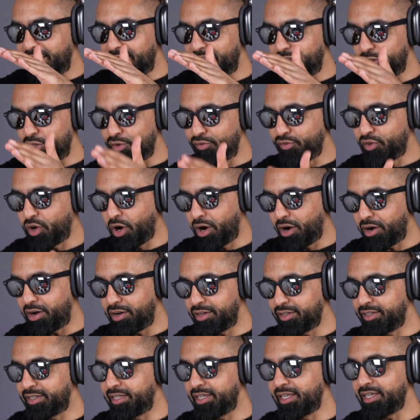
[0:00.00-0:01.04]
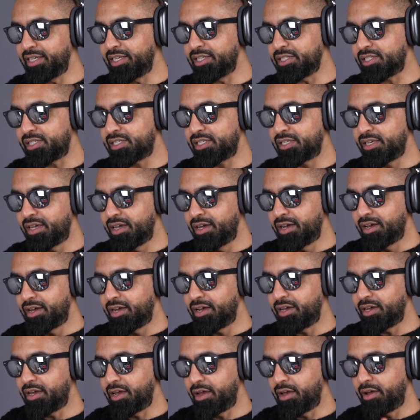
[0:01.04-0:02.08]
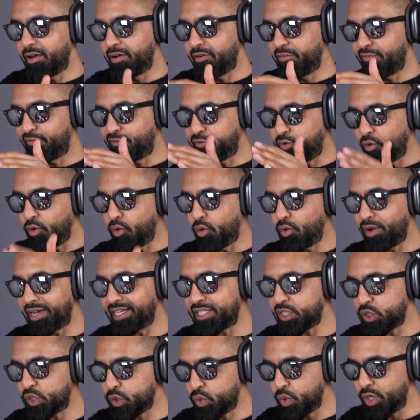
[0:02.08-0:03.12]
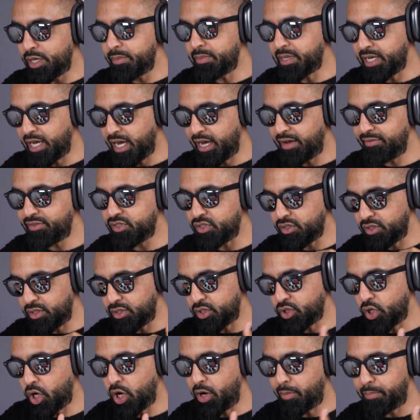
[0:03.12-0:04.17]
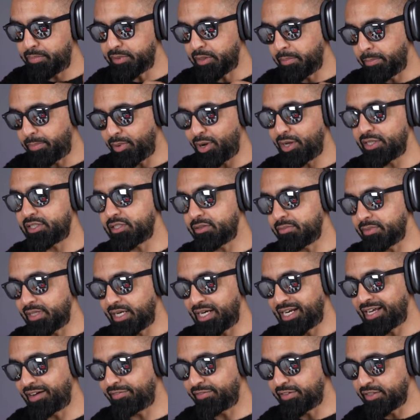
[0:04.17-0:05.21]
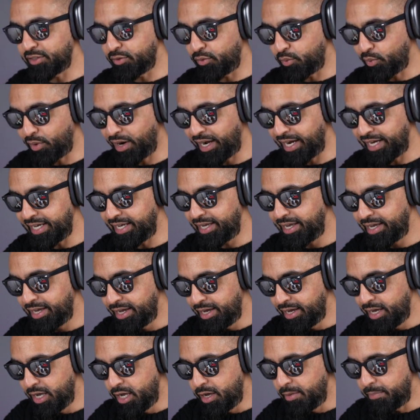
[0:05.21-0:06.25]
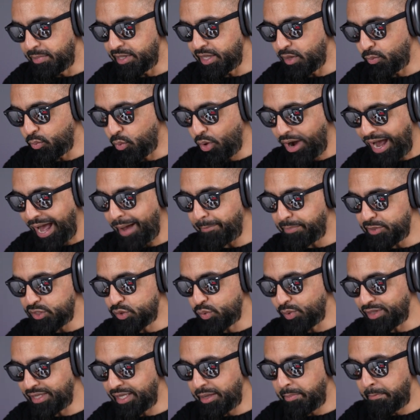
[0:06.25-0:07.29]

you've got these four extreme curves on the top, the bottom, the left, and the right. But then what happens when they